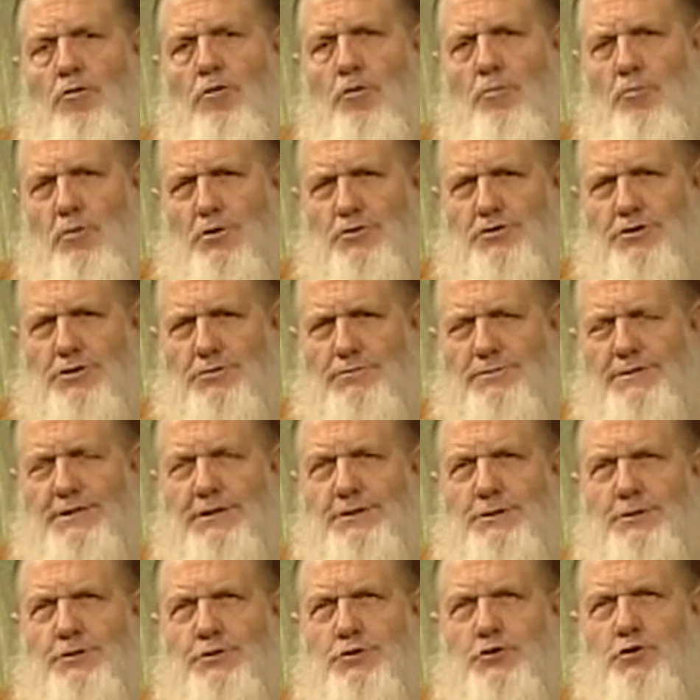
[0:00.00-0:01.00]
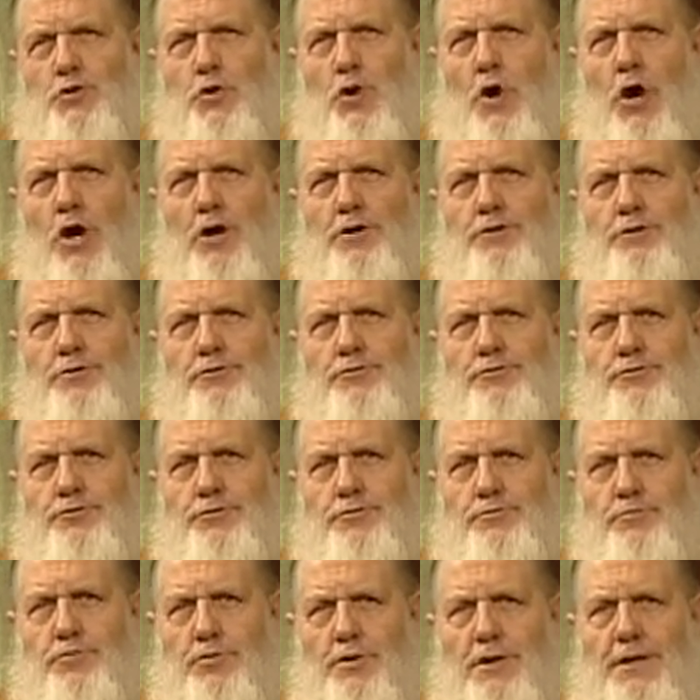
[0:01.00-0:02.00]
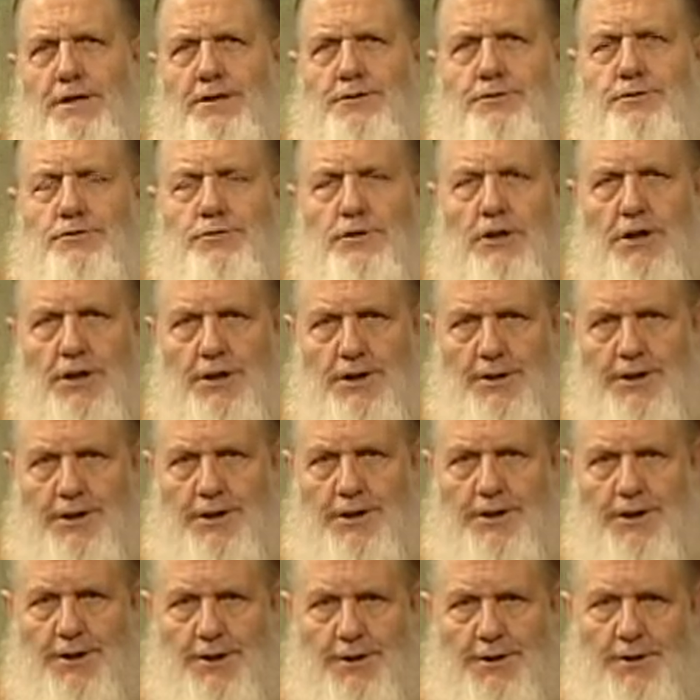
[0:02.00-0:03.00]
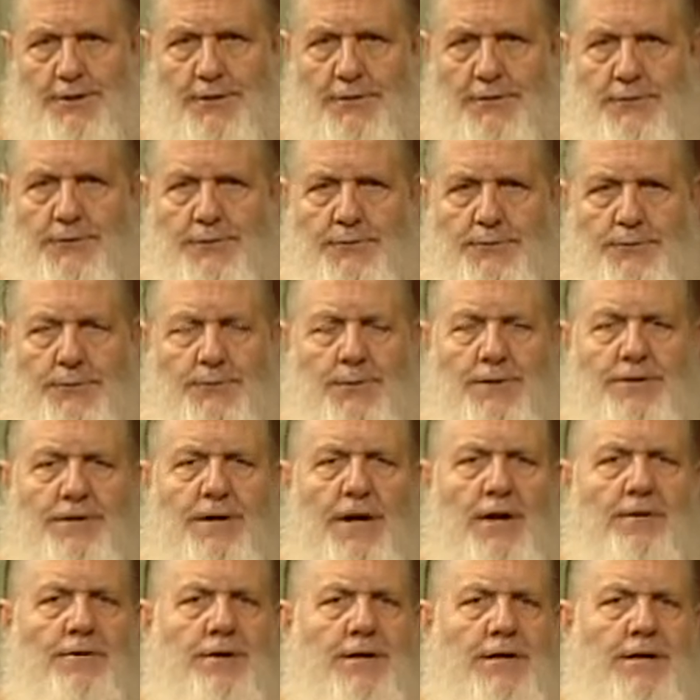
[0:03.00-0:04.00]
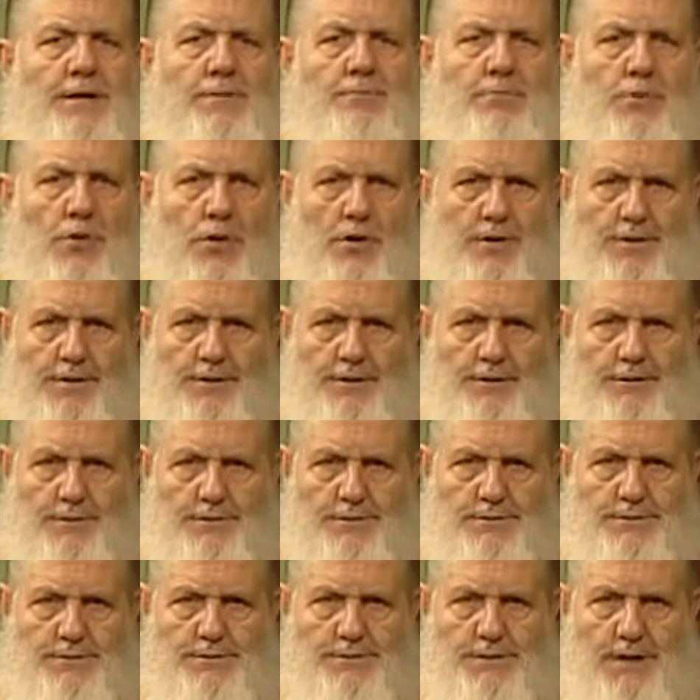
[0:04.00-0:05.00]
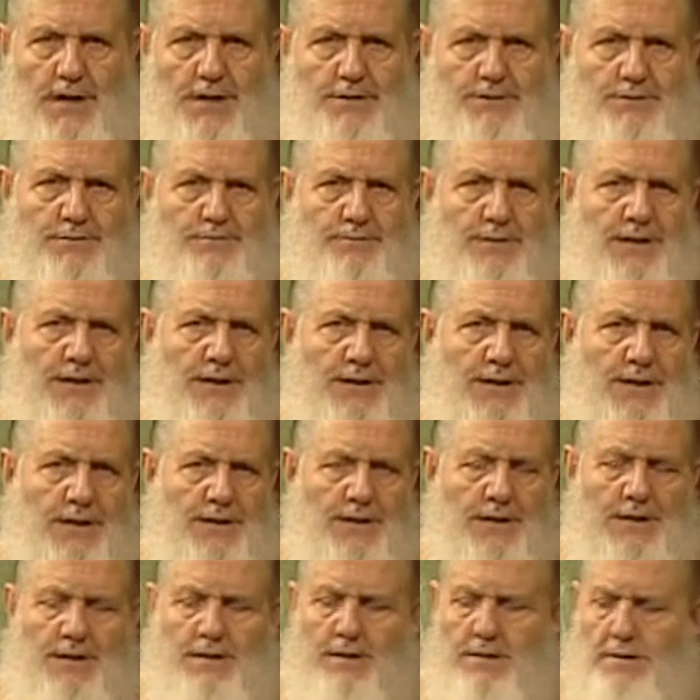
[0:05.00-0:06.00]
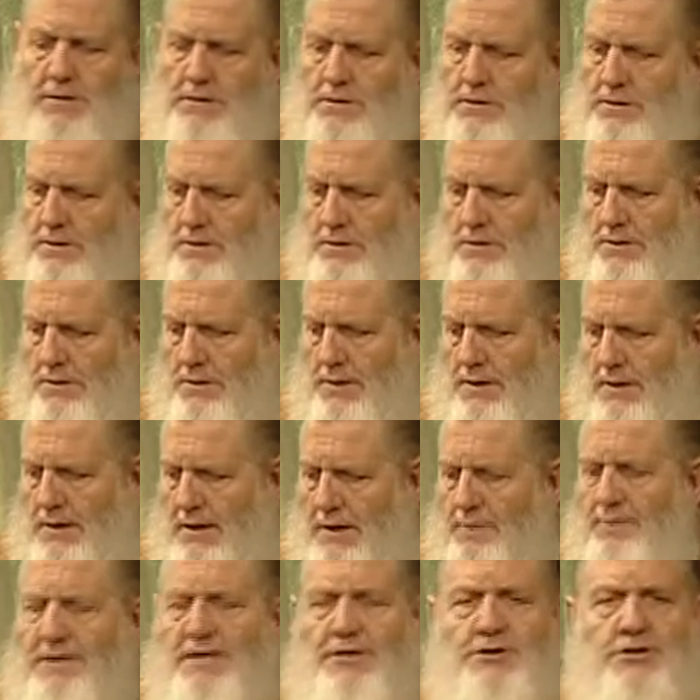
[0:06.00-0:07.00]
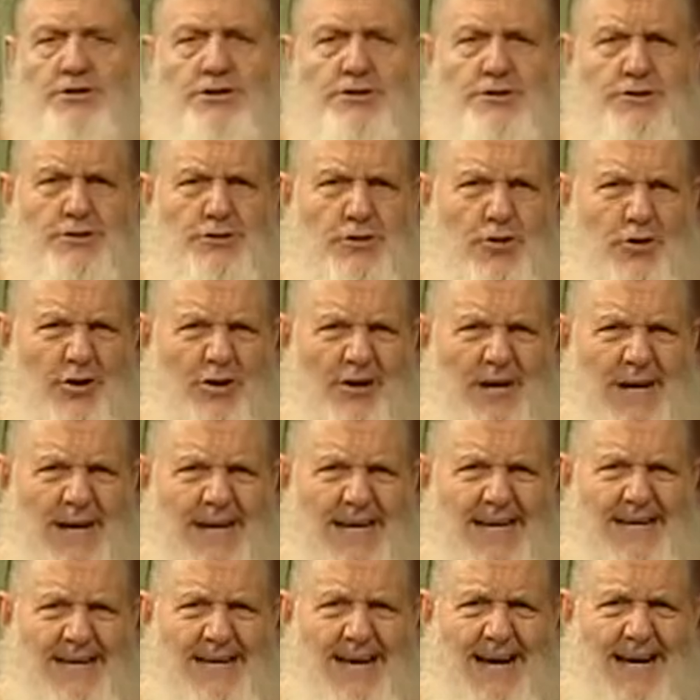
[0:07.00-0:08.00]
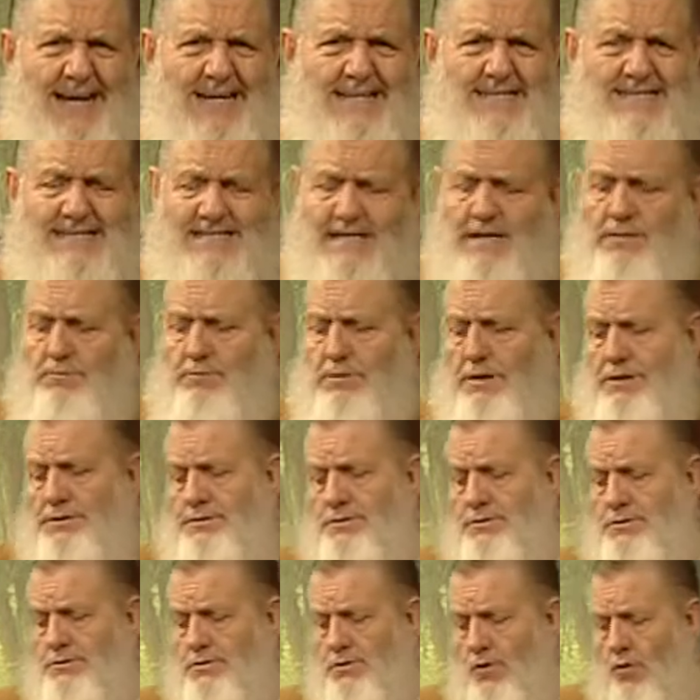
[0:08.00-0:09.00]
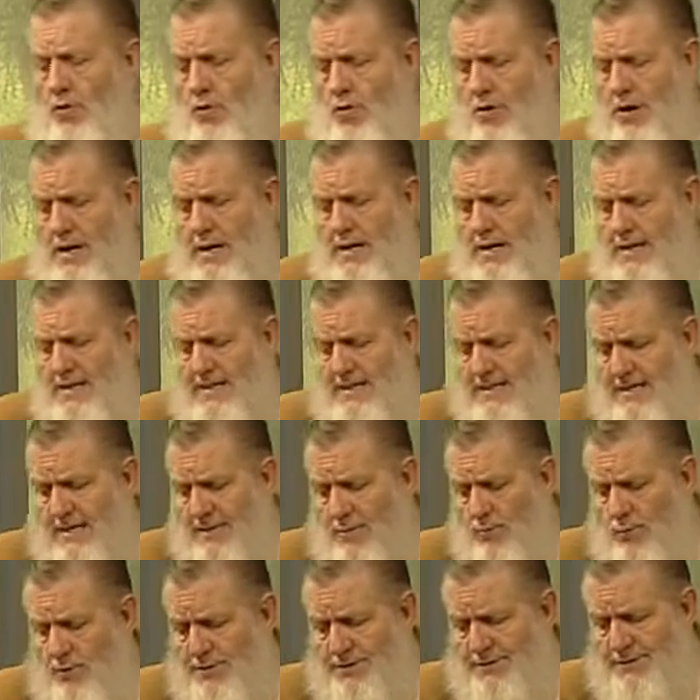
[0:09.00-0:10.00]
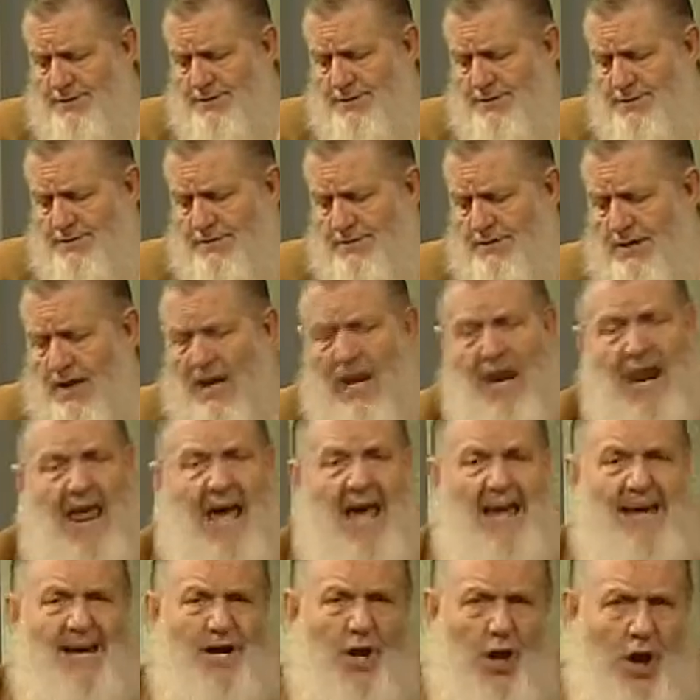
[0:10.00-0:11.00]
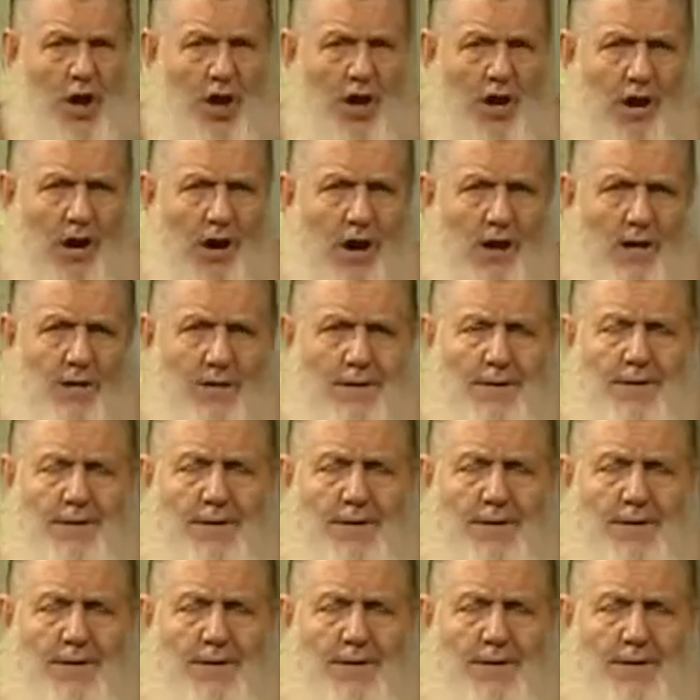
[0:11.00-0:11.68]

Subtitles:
The Muslim is taught to pray to Allah alone without any partners, not to make any images or any kind of semblance or anything which is like Allah.